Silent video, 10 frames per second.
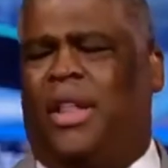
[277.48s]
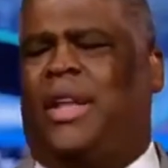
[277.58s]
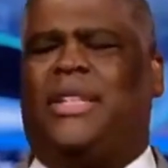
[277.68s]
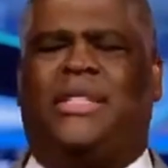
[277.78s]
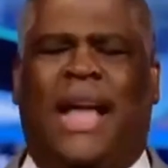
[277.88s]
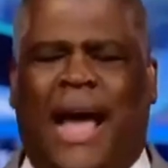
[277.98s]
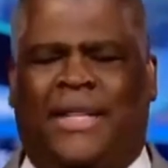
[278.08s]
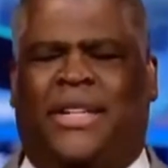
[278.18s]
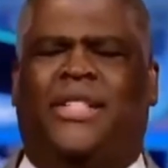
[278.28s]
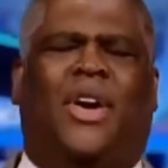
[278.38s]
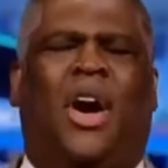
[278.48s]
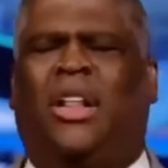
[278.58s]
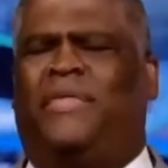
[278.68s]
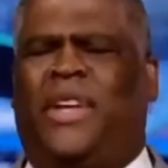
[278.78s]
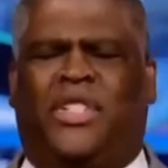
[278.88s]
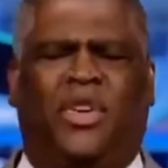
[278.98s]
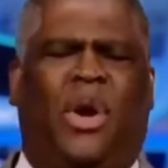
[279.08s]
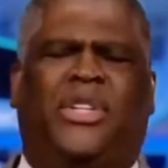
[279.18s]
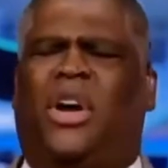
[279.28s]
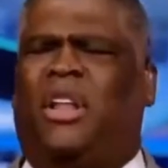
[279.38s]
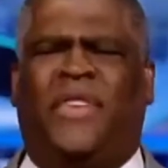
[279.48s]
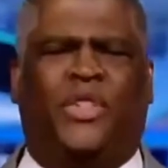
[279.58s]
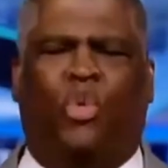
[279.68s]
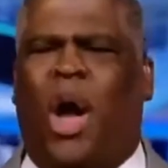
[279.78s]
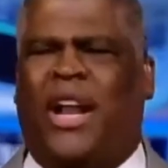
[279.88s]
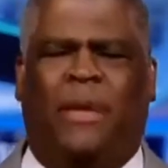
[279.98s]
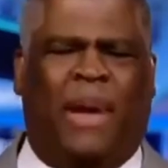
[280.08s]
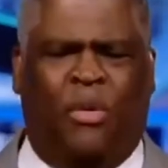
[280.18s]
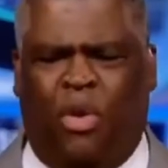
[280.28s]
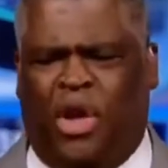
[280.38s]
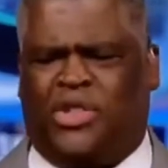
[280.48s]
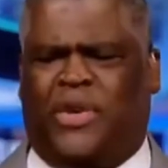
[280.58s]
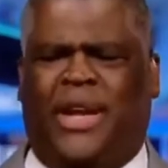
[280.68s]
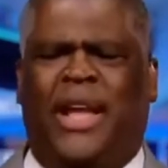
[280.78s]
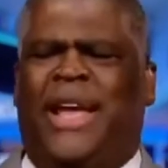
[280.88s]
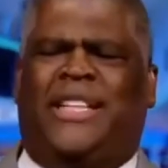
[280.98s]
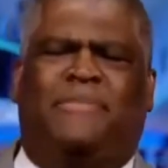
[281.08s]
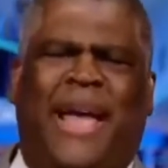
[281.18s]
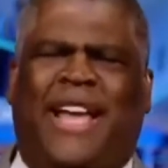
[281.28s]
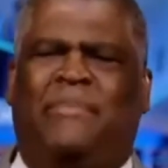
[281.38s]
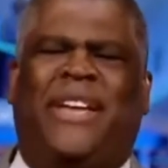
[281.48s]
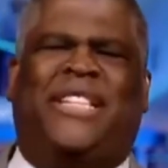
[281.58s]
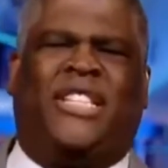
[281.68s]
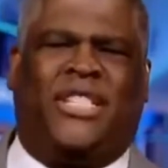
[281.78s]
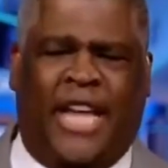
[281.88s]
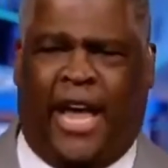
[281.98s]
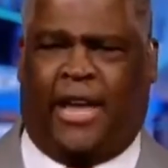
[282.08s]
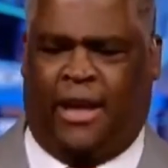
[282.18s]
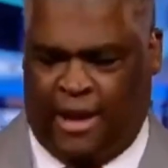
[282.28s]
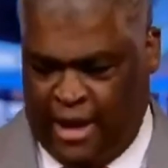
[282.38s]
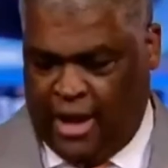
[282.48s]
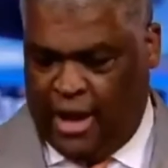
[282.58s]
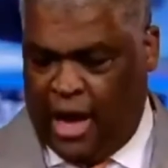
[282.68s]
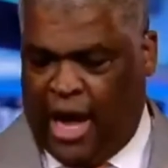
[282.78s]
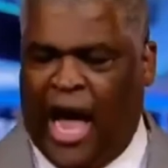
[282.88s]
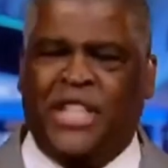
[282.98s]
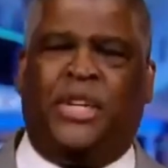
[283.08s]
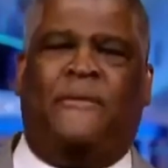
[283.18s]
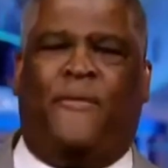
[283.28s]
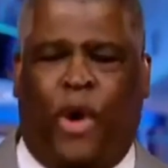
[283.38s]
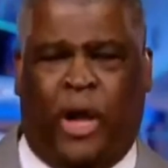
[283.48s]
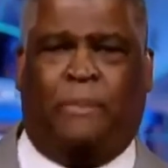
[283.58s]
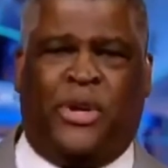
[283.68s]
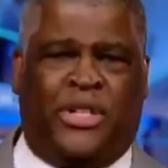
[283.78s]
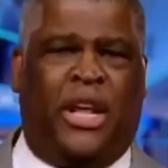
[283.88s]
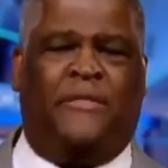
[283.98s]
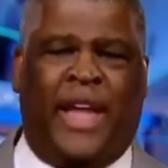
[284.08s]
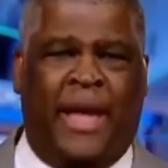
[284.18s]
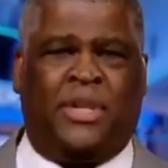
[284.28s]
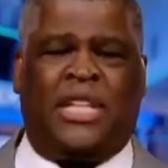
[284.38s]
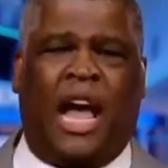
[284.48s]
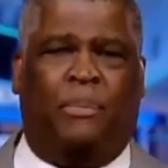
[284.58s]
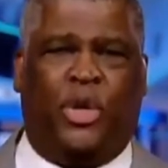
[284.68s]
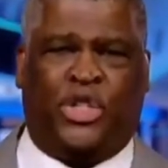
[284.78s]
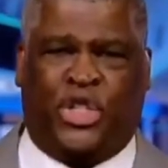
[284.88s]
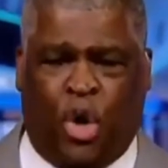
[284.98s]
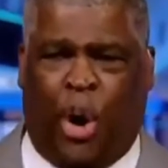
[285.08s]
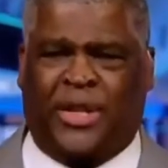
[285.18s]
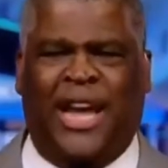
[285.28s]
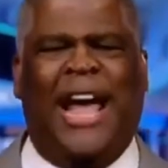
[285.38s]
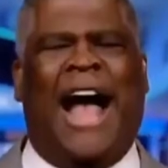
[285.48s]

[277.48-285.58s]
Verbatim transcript: of this nonsense, all of this noise, all of this whining by Wall Street, it's making me sick. 140% of GameStop was short.